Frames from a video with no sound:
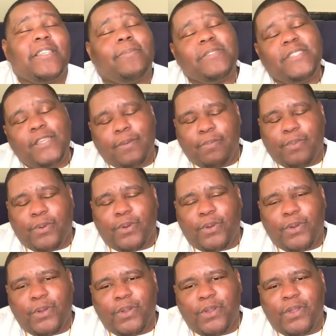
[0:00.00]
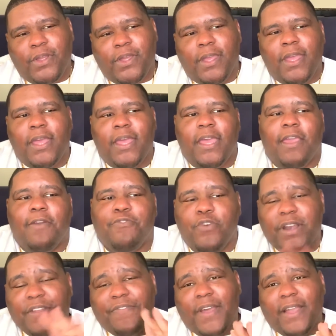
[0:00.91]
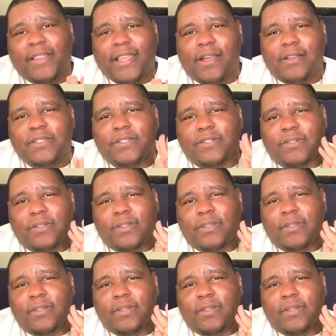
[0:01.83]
September, and 45,000